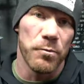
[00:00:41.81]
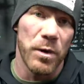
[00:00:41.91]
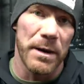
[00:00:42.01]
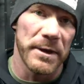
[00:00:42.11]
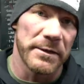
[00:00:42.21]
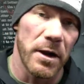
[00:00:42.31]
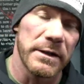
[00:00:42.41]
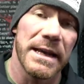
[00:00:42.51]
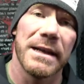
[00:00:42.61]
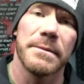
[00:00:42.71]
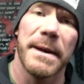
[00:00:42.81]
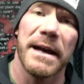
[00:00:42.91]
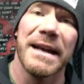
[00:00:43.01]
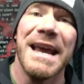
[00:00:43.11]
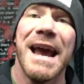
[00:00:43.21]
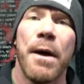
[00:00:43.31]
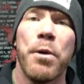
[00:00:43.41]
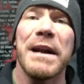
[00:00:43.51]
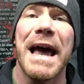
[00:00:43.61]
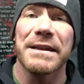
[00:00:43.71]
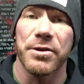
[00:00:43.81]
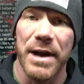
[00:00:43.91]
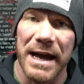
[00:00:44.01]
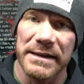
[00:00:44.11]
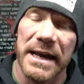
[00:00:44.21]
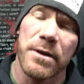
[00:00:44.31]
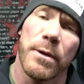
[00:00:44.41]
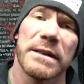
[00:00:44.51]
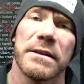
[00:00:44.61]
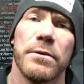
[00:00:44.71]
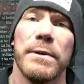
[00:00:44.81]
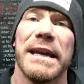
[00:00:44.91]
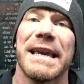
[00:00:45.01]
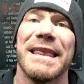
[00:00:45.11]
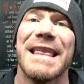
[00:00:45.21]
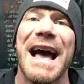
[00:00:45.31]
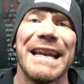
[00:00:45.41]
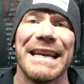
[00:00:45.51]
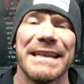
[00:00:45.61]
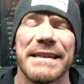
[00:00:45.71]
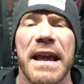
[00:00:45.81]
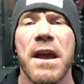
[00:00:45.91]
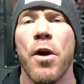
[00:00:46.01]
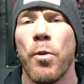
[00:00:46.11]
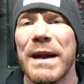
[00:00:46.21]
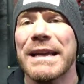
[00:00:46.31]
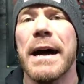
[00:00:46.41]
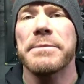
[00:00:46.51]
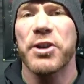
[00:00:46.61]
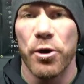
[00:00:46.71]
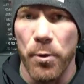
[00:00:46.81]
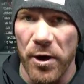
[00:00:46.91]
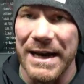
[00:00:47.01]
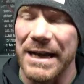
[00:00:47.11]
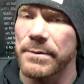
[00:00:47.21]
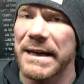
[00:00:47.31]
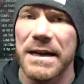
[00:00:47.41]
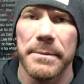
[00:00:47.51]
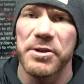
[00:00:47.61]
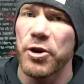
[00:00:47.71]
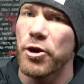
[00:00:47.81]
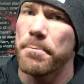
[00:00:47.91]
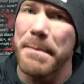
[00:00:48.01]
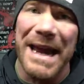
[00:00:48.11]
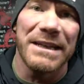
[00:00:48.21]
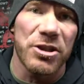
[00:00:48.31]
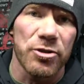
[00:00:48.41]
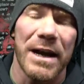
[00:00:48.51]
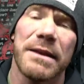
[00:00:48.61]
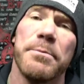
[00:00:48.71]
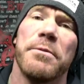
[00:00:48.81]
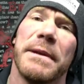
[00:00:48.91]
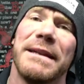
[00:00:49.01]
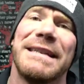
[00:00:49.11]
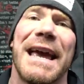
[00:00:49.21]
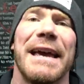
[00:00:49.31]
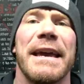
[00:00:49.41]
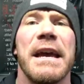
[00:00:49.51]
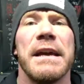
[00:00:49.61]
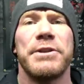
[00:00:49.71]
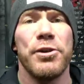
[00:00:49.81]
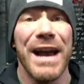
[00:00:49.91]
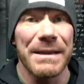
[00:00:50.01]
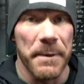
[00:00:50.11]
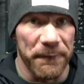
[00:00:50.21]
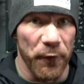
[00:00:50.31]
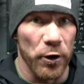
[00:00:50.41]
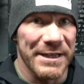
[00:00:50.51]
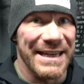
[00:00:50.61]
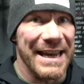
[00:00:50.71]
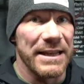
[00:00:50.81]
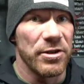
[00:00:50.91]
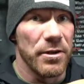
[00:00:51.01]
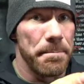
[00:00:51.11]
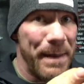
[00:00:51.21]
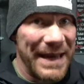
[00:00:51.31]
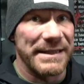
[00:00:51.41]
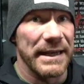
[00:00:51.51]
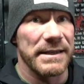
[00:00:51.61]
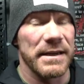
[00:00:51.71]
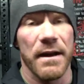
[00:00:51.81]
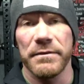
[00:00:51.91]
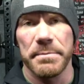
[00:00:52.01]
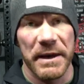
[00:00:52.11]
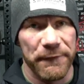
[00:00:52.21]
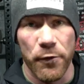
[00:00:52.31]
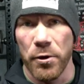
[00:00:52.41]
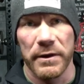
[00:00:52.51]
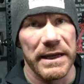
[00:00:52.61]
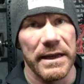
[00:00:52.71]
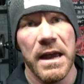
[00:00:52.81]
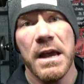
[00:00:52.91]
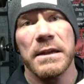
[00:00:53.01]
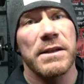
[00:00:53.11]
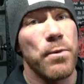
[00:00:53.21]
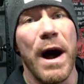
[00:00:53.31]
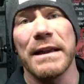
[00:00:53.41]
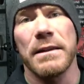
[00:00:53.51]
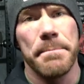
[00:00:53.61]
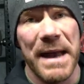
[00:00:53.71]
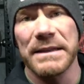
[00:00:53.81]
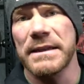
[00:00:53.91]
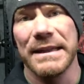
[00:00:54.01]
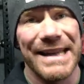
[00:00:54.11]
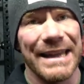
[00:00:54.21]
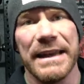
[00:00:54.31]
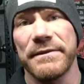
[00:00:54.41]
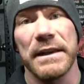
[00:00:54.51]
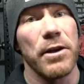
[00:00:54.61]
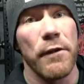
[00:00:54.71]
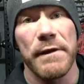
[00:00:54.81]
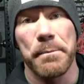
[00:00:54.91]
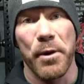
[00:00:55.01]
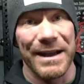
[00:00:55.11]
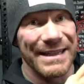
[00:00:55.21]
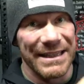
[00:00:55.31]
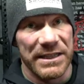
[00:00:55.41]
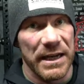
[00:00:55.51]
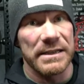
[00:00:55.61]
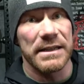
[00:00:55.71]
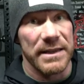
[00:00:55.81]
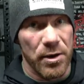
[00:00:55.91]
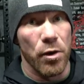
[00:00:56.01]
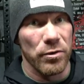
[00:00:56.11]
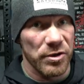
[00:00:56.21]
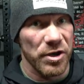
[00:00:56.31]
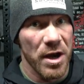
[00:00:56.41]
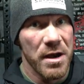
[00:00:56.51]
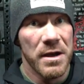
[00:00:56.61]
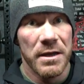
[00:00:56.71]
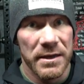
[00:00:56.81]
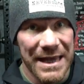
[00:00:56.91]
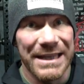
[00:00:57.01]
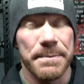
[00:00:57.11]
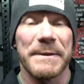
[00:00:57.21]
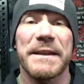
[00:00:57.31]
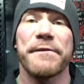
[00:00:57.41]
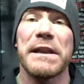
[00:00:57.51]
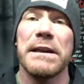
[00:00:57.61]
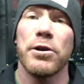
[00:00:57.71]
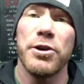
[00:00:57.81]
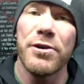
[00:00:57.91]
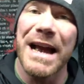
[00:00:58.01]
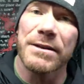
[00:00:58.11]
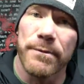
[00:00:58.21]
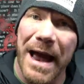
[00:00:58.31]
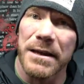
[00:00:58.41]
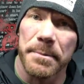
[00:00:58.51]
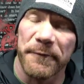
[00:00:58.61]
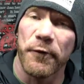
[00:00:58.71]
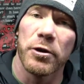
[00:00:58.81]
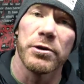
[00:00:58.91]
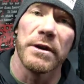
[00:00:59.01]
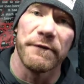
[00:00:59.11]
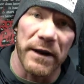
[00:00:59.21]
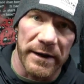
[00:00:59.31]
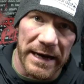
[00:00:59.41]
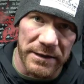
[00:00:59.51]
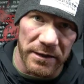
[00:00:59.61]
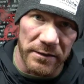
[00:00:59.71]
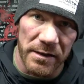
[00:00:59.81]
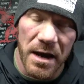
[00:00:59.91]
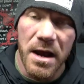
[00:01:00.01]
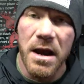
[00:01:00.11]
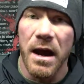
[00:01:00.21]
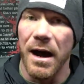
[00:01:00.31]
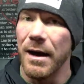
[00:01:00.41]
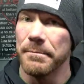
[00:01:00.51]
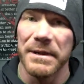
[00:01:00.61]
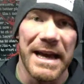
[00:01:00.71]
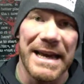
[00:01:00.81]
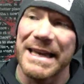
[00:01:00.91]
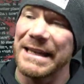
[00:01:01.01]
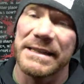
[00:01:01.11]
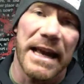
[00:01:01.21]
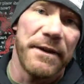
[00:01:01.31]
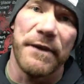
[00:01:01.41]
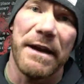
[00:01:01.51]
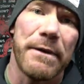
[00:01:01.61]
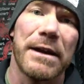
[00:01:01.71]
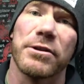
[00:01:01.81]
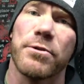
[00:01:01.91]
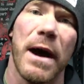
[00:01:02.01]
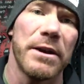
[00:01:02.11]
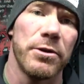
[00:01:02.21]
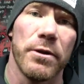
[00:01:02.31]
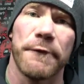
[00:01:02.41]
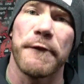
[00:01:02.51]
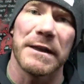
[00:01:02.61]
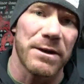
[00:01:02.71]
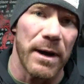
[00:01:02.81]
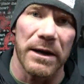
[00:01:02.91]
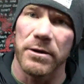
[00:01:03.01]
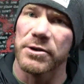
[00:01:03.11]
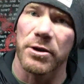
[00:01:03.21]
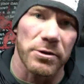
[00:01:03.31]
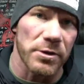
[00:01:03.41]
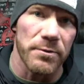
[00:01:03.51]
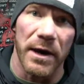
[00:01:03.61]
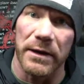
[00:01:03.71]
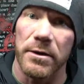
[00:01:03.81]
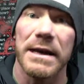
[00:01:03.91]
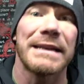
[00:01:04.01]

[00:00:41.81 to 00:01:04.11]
in what I'm gonna talk to you guys about, I wanna ask you guys a question of the week, and that is, when it comes to your workouts, when it comes to your main strength movement of the day, do you guys prefer sticking to the basics of the big four, the squat, the bench, the deadlift, and the overhead press, and just those things specifically, or do you guys rather prefer doing variations? Like instead of a regular squat, you do a front squat or a Zercher squat or an